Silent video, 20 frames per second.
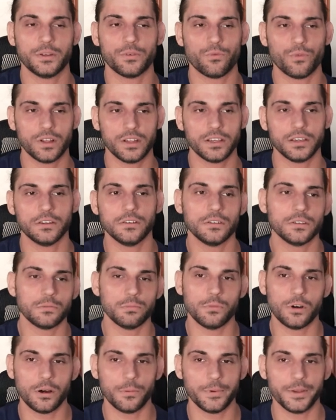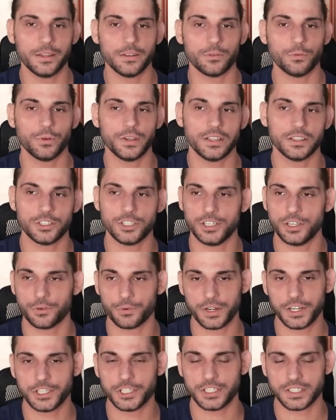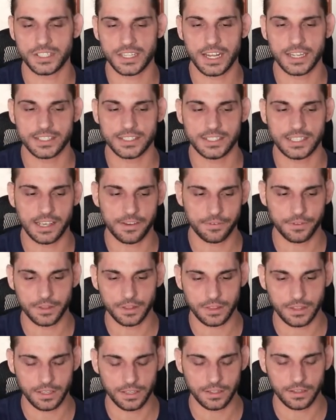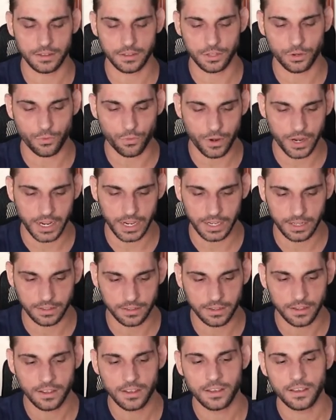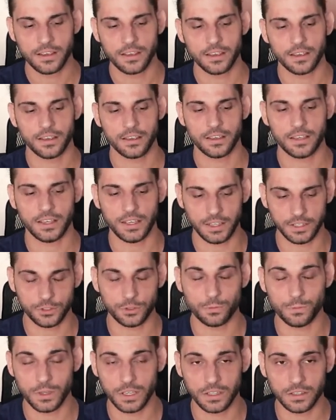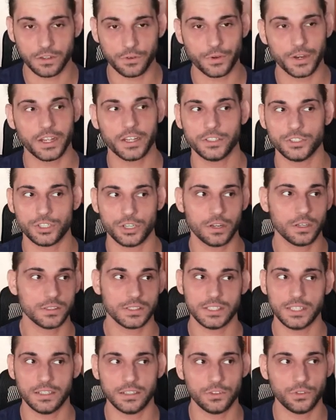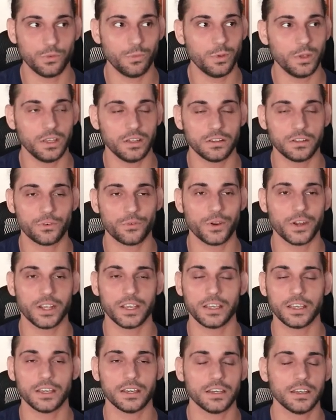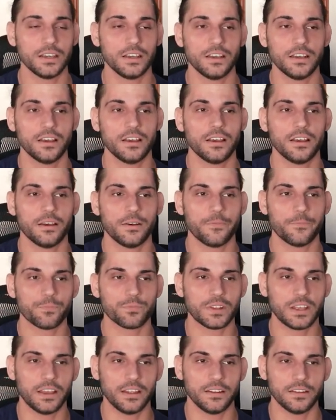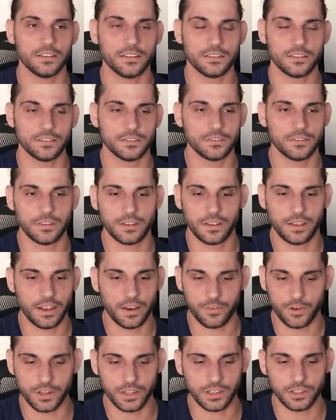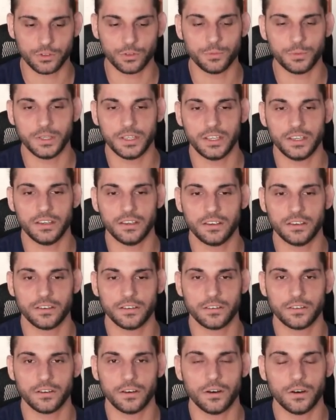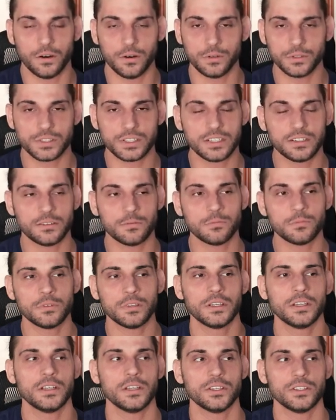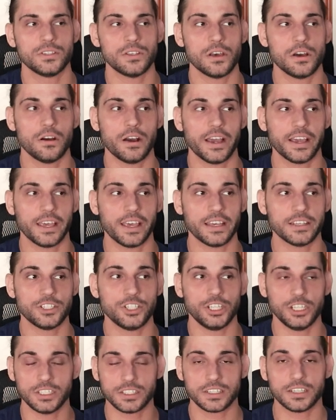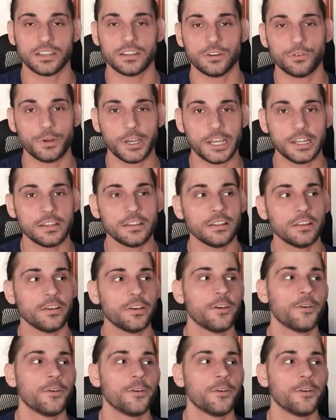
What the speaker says: be a really good moment when she reaches that 17th reign. He to be in the ring, John Cena to be in the ring, and everything to be wholesome. So I guess she's gonna win.